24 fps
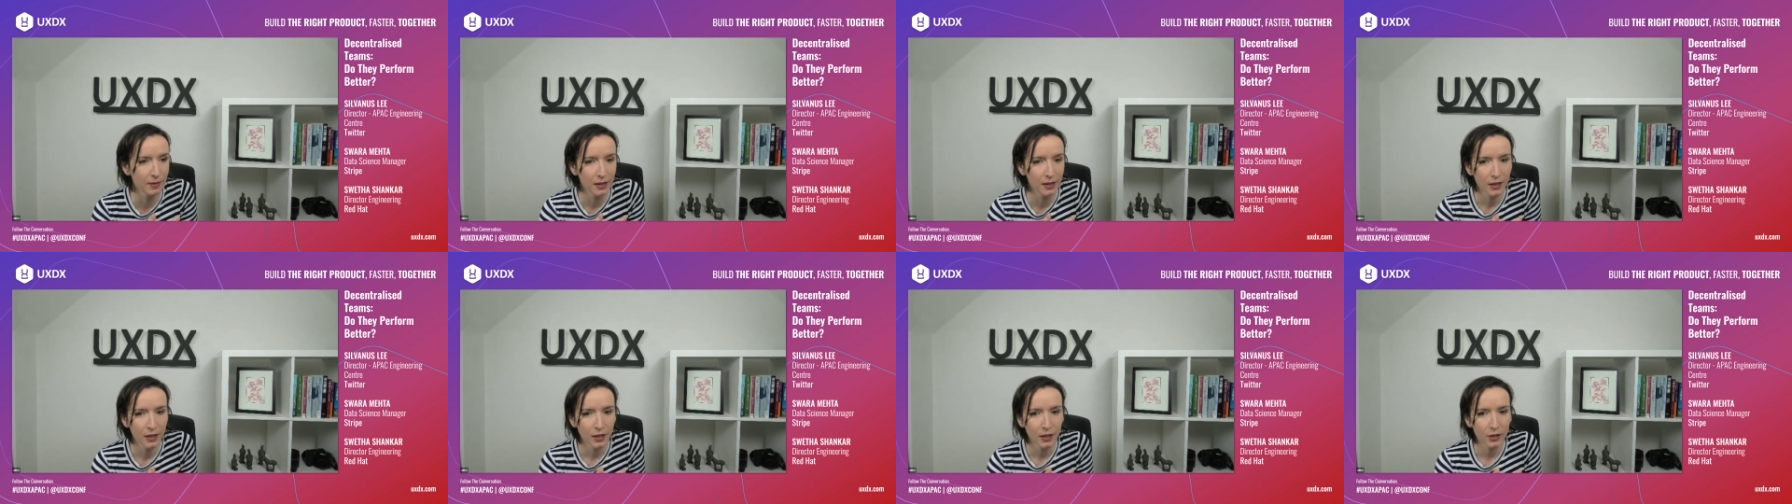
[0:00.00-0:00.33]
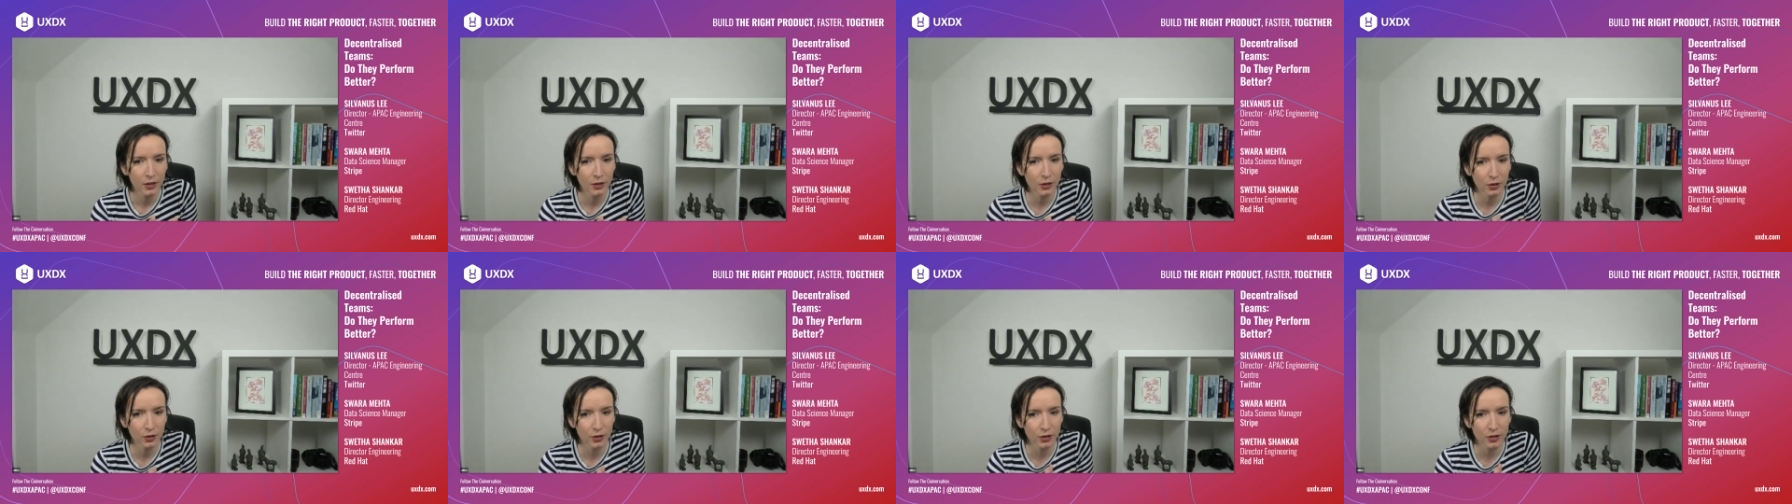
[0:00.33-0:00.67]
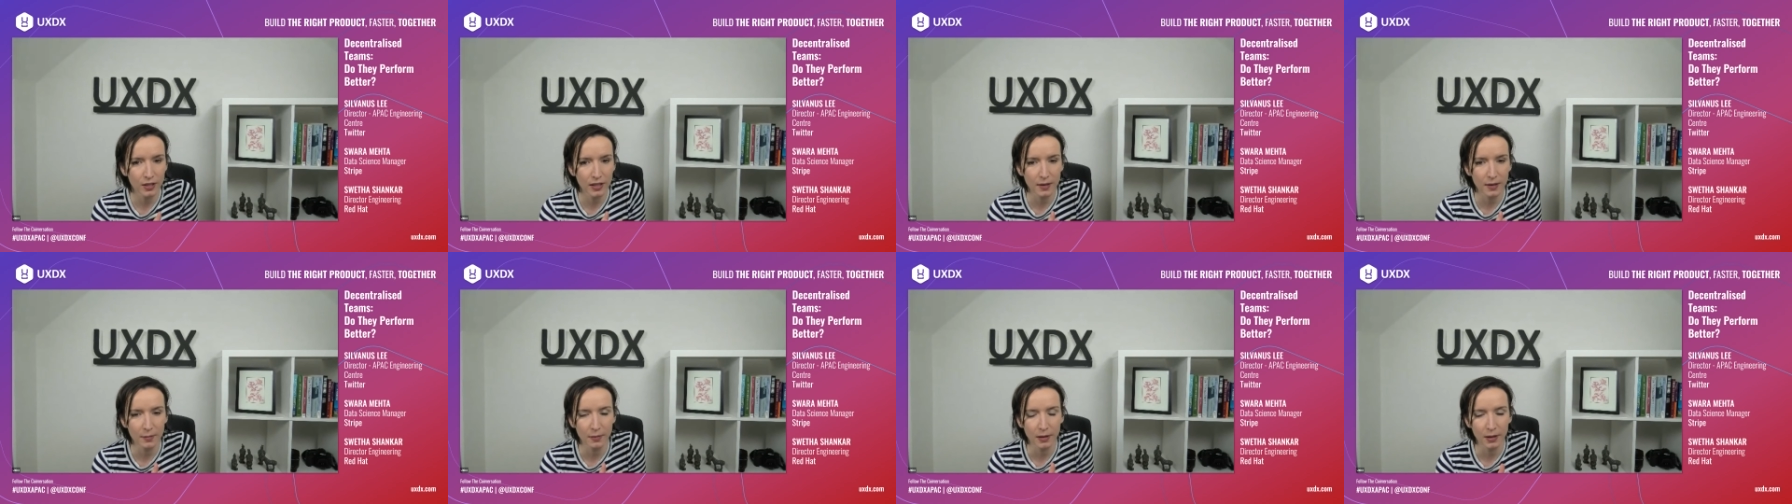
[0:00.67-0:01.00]
your team
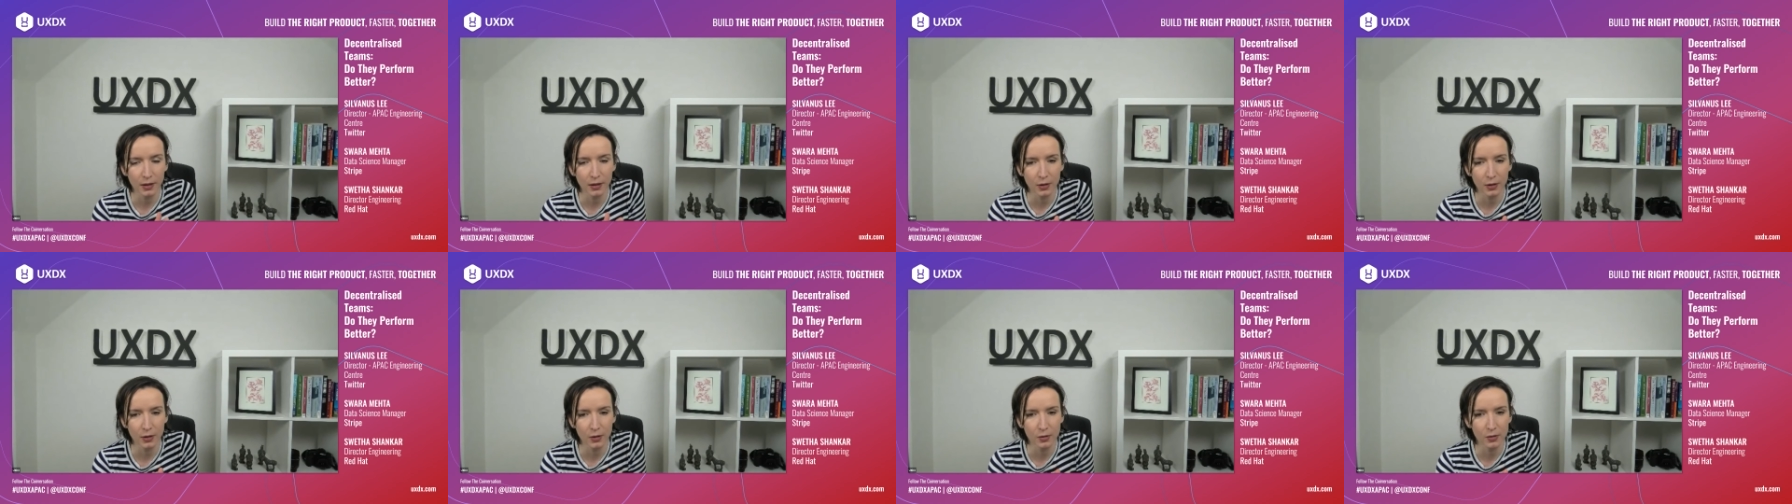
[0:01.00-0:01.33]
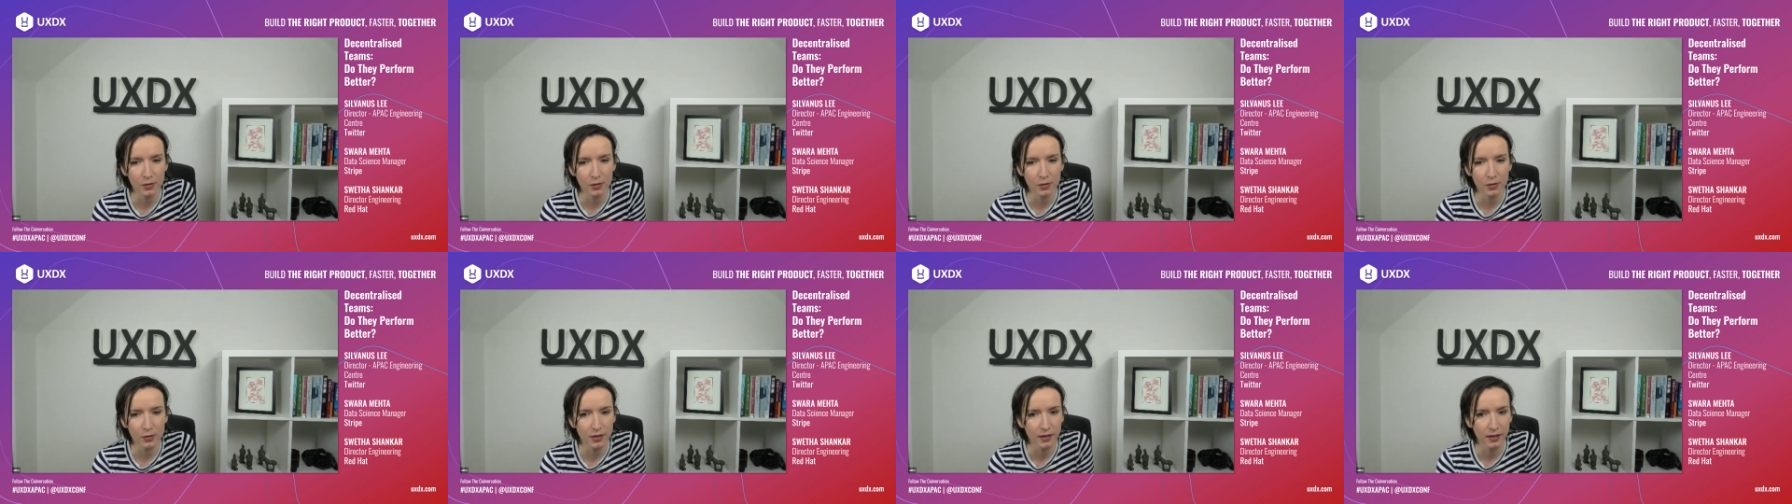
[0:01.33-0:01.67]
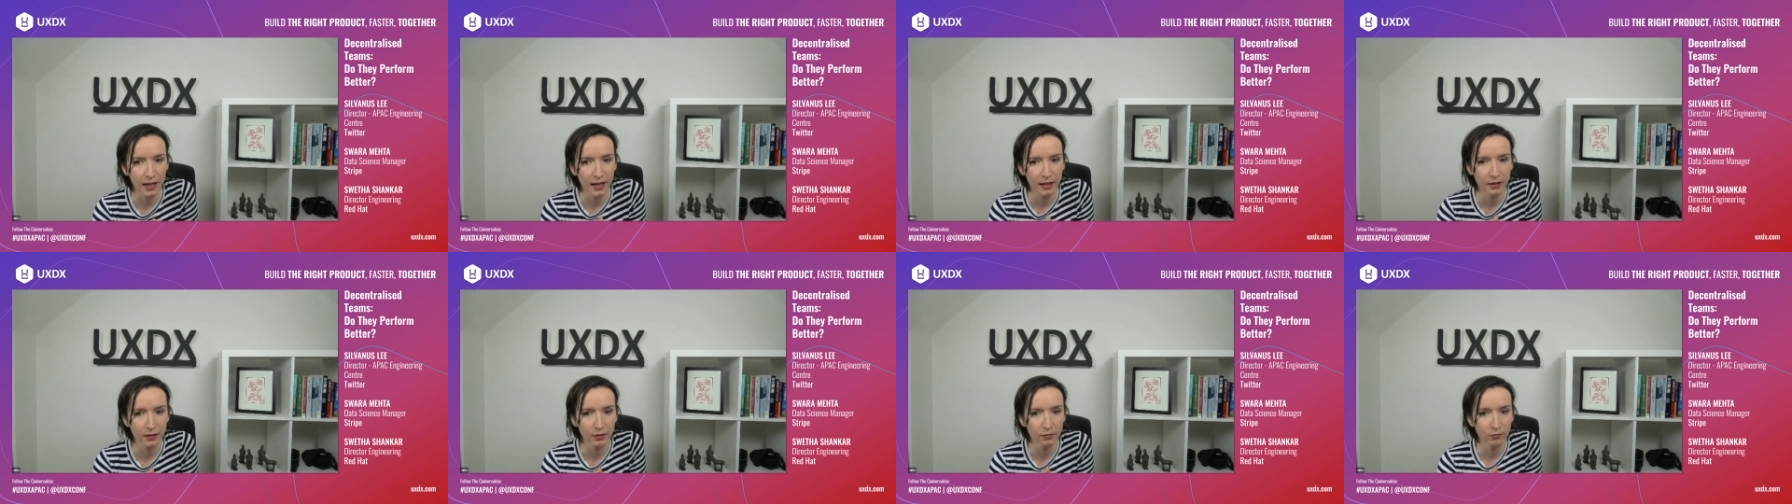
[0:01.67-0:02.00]
are goals and
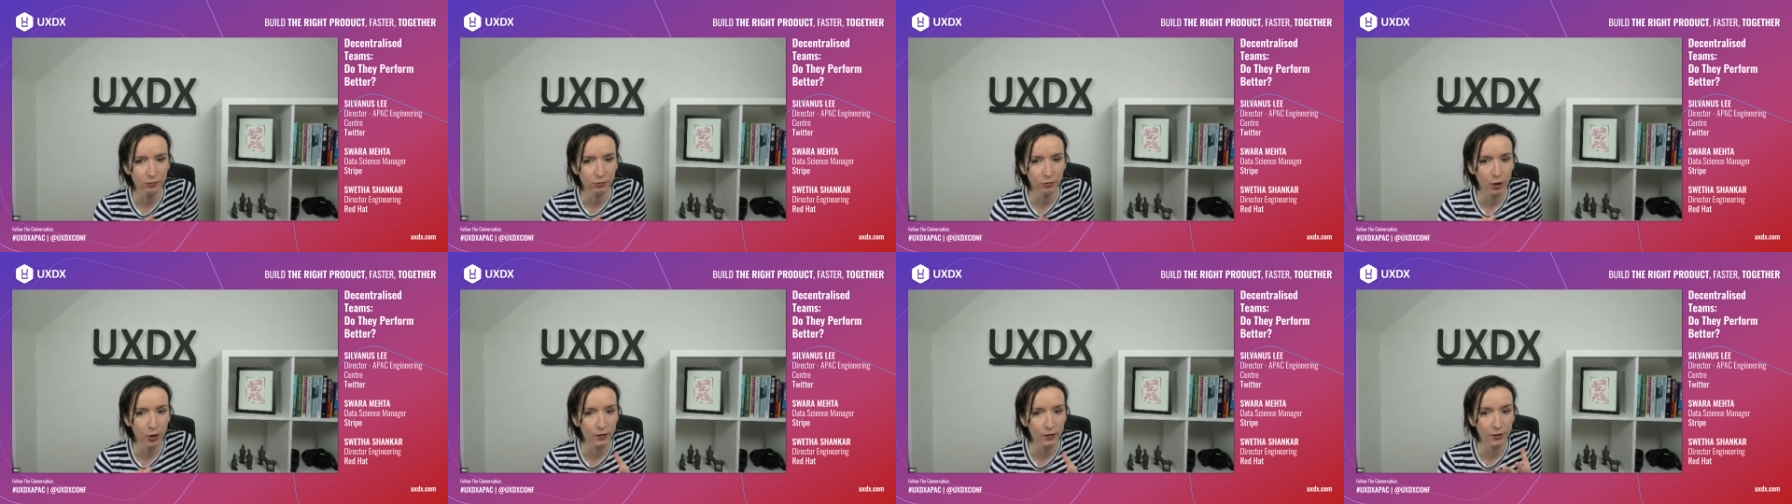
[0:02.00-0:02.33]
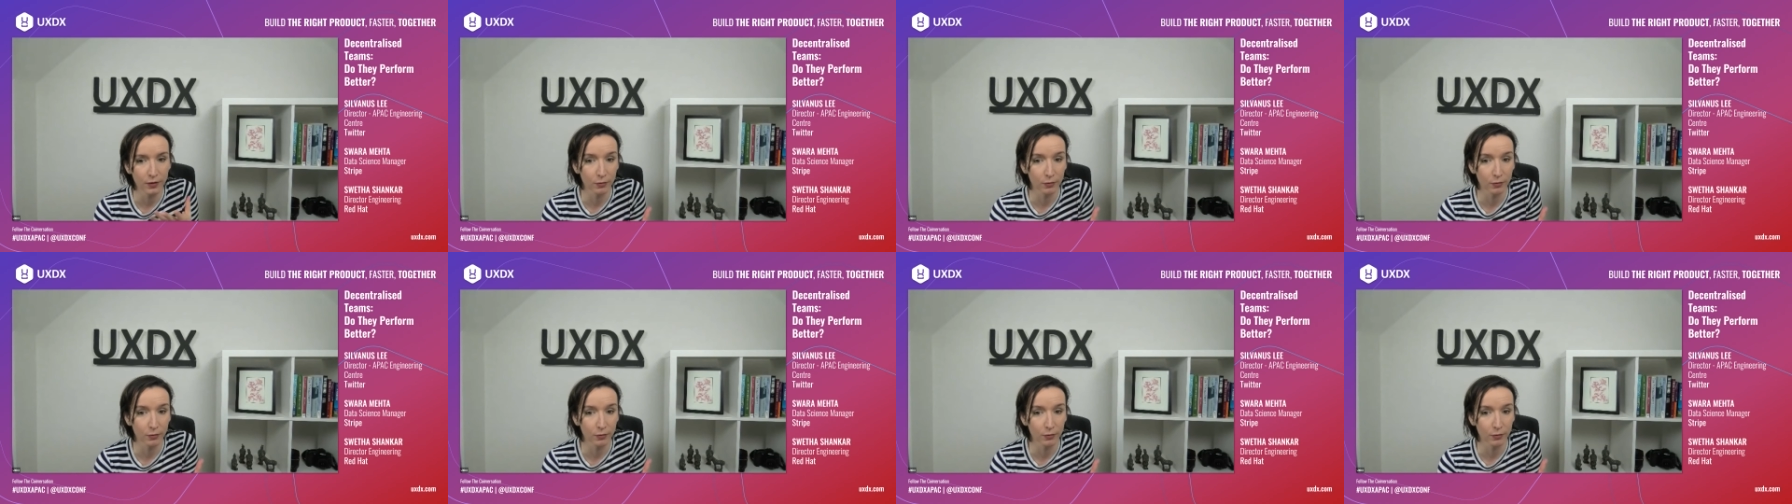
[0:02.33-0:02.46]
the